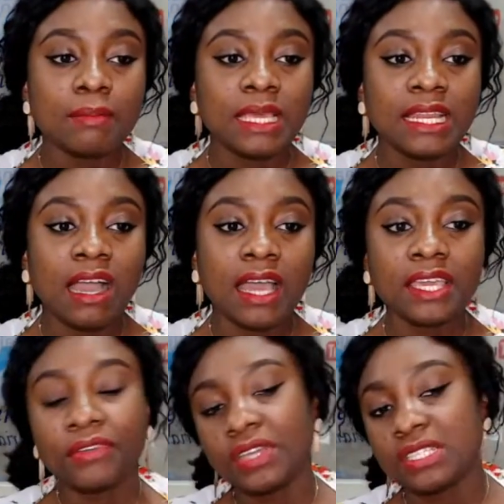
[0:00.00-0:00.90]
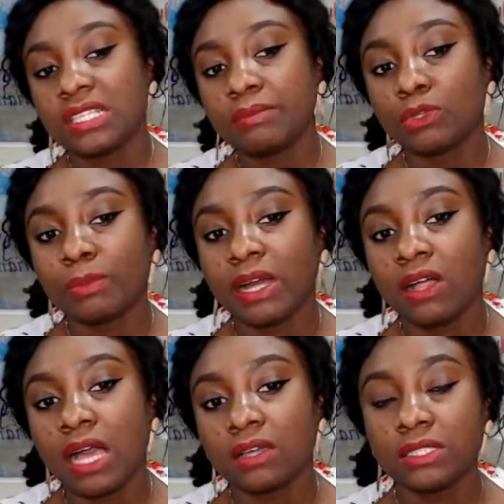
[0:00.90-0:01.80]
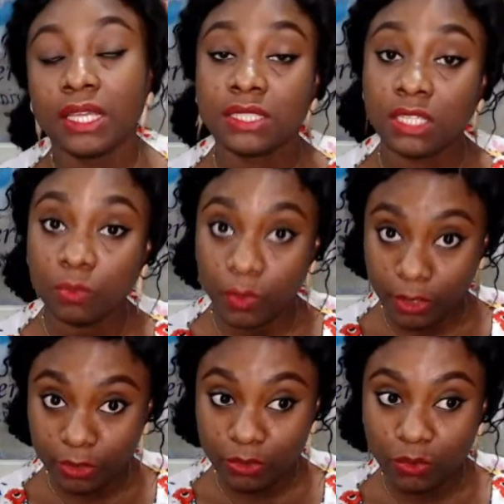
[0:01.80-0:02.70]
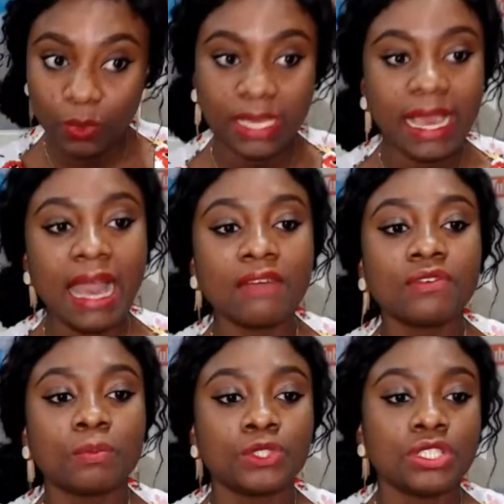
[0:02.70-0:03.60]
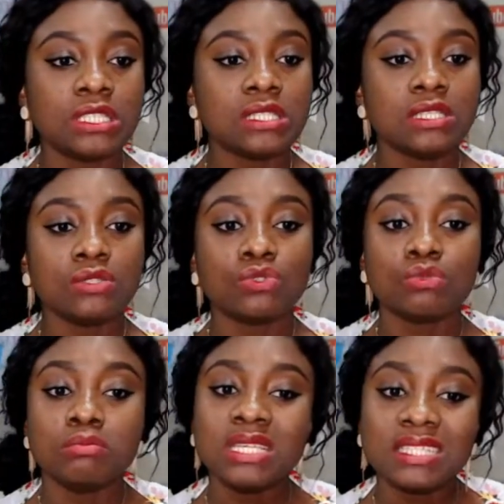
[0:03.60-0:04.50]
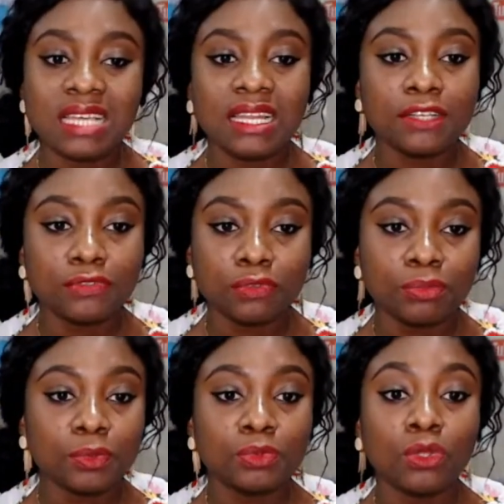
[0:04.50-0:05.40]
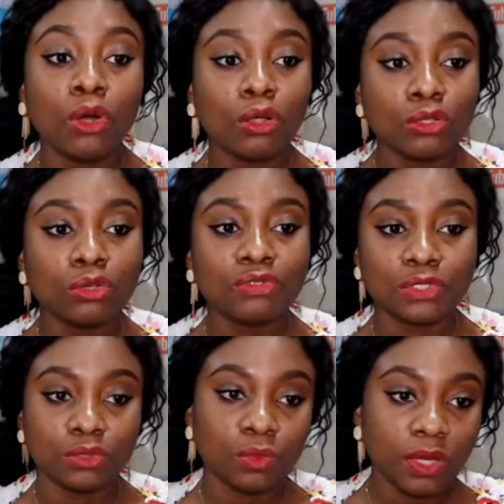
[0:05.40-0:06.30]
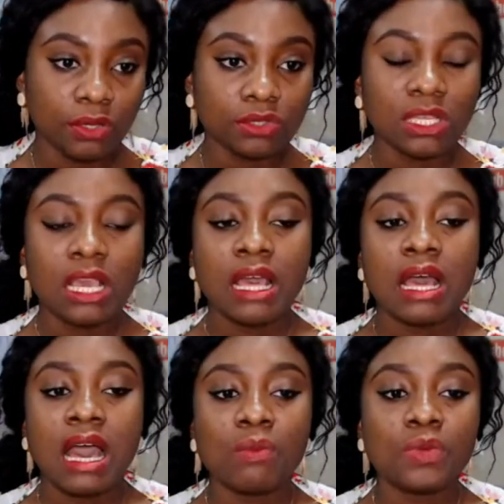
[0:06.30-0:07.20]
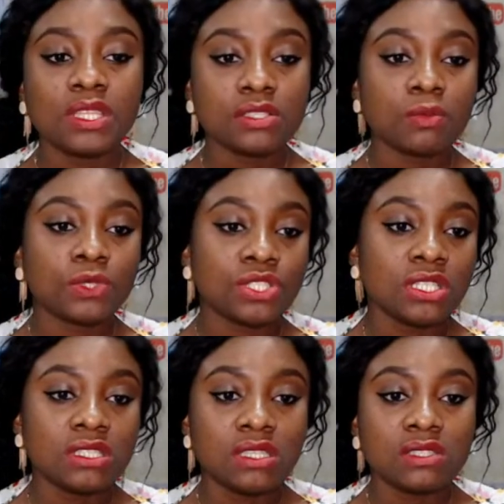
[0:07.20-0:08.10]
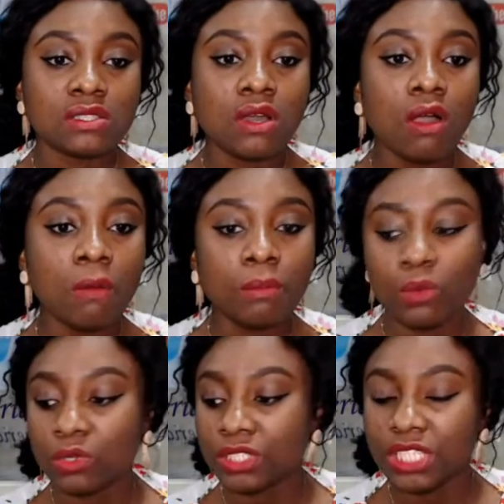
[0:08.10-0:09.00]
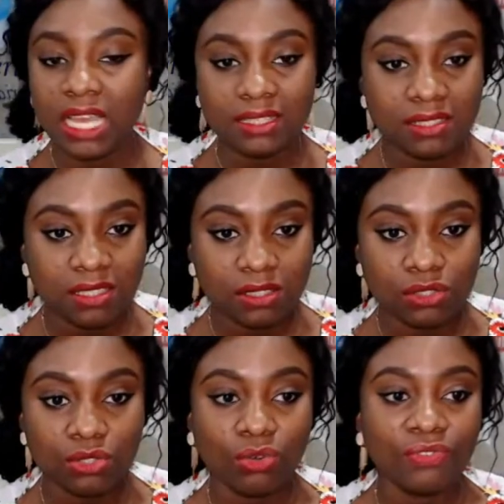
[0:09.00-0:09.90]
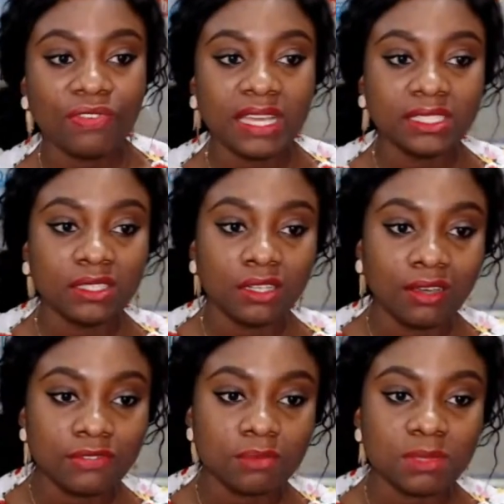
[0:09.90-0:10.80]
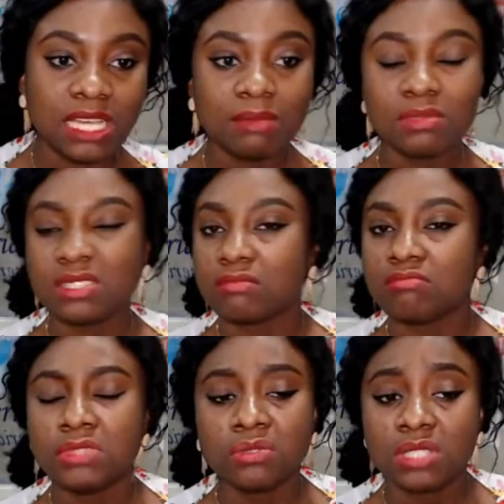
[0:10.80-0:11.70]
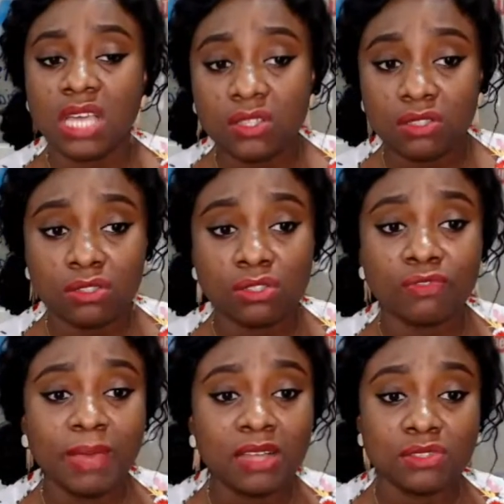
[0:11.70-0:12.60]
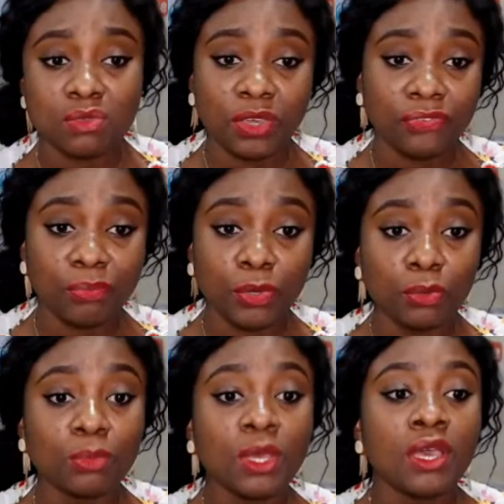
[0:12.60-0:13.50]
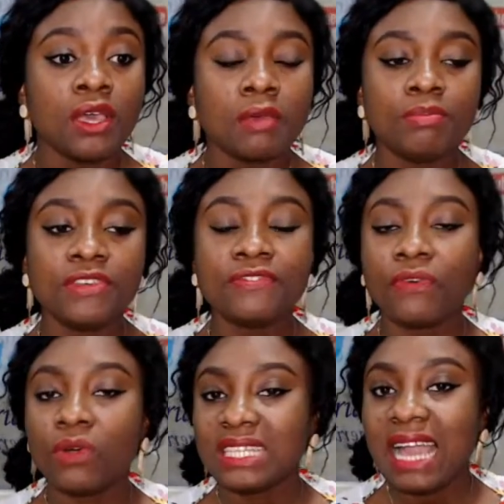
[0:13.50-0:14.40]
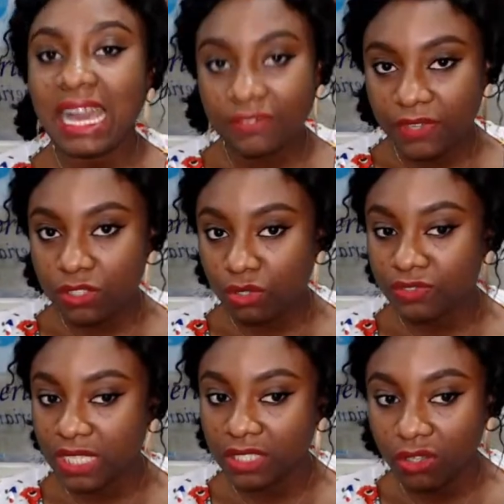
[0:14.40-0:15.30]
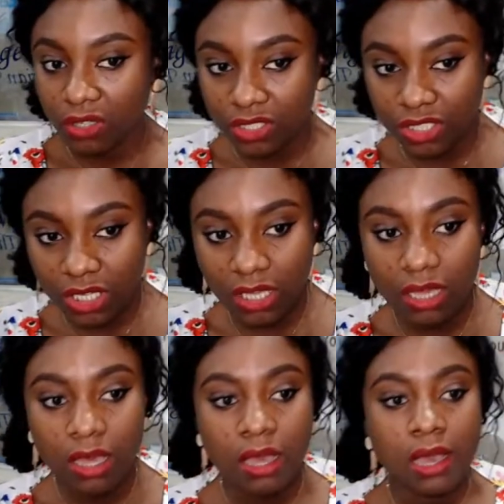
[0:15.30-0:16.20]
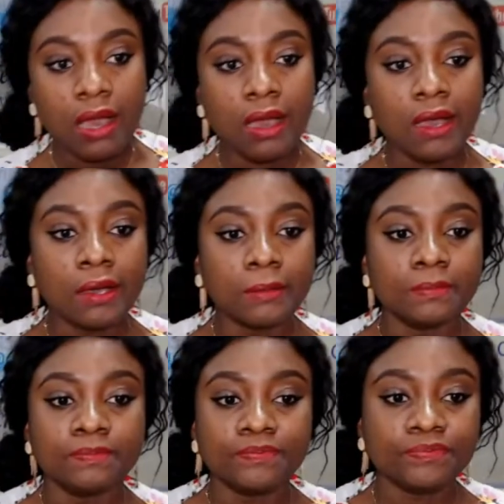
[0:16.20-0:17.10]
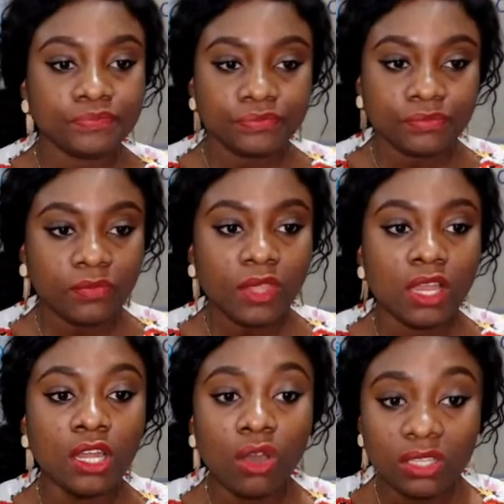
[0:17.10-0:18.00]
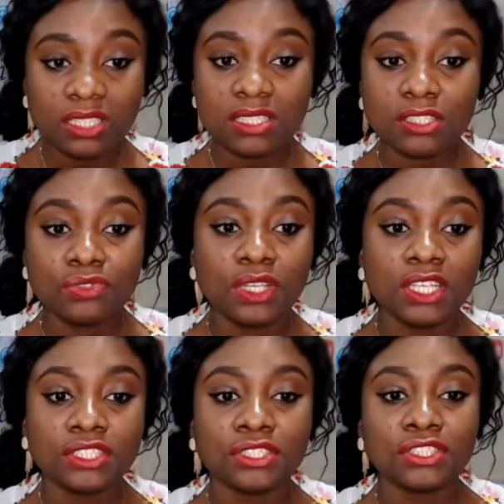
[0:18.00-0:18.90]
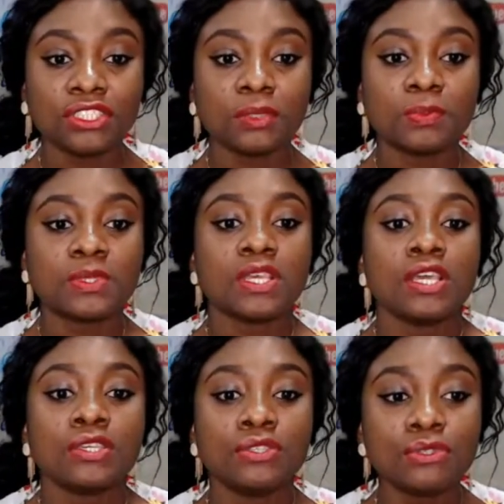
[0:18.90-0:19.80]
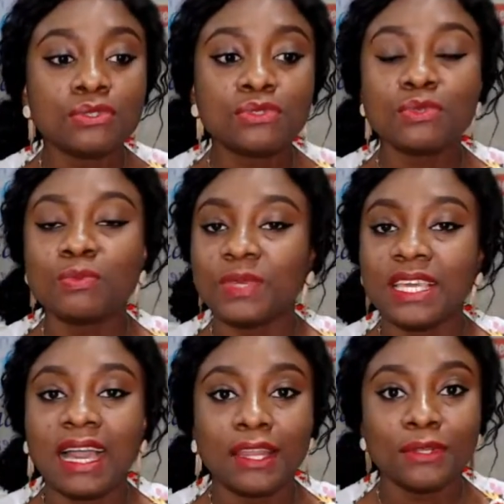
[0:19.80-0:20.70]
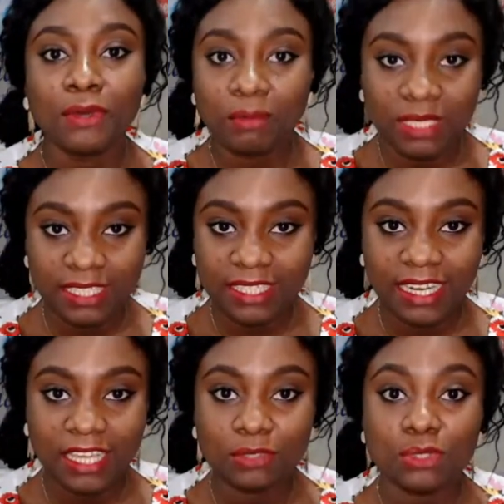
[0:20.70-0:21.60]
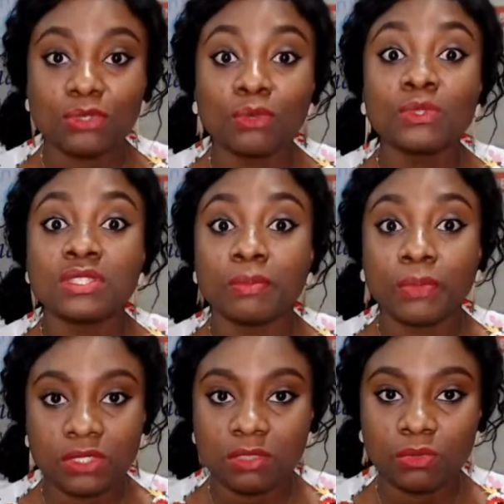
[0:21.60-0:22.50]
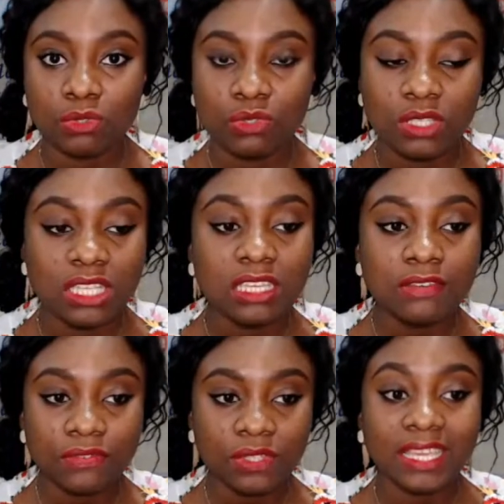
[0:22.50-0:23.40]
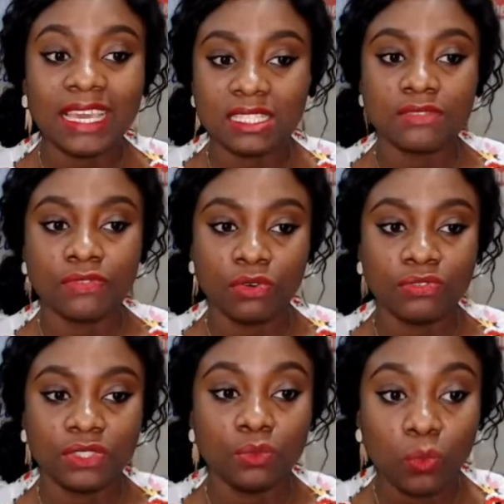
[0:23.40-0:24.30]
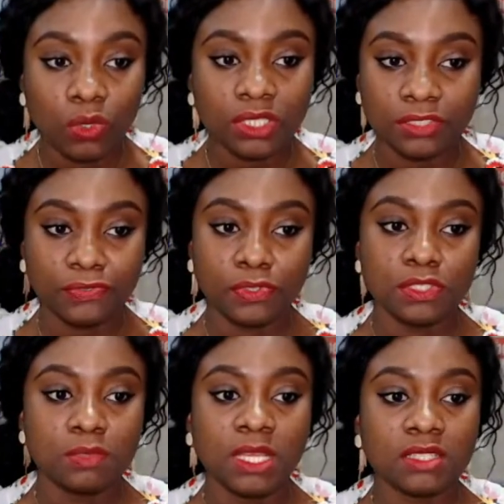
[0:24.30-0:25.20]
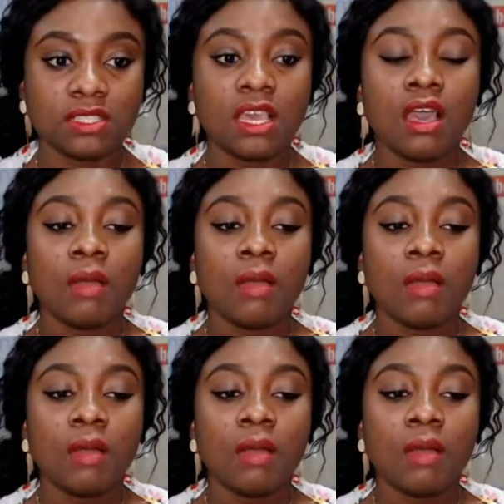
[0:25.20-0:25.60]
In our increasingly mobile and connected world, we have opportunities to meet and learn from people all over the world. And with these opportunities come more chances of finding love sometimes, thousands of miles away from home. Before the advent of technology, um, long distance relationships used to be an anomaly, like it was almost impossible to even get involved in one in the first place.